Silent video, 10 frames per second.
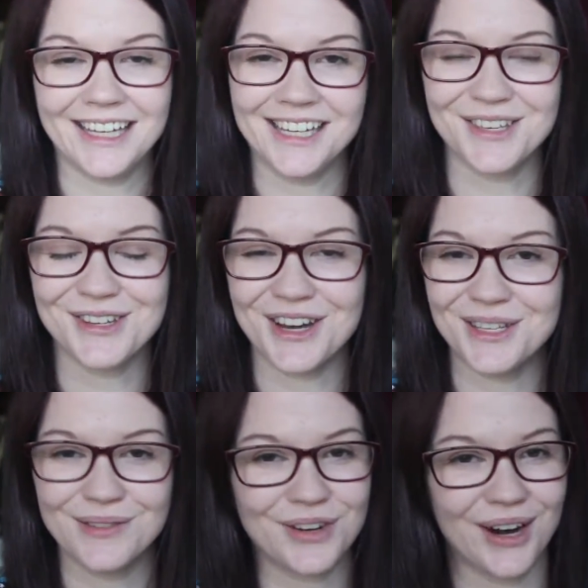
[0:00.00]
It's
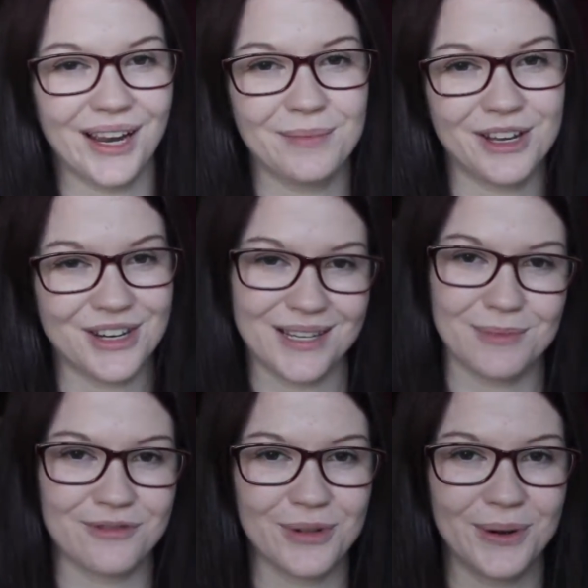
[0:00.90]
Shades of Grey by
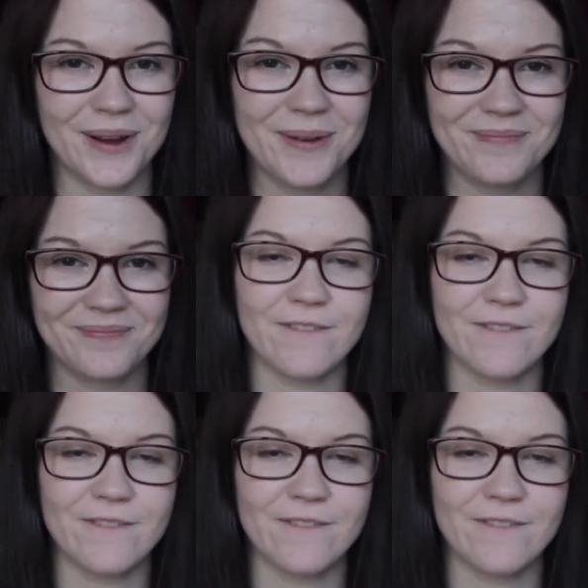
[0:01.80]
Jasper Ford.